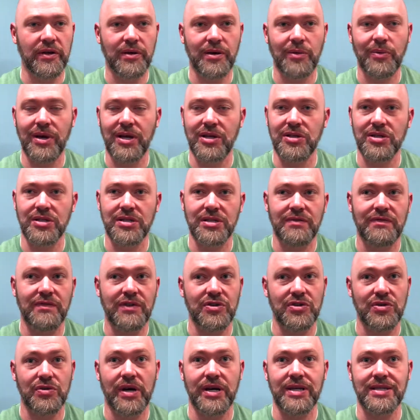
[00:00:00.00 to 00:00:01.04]
We can just
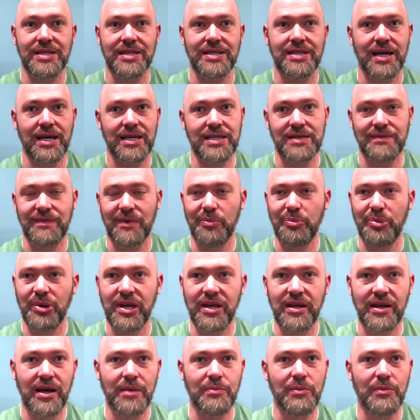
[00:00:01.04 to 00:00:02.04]
visualize the size of a peanut.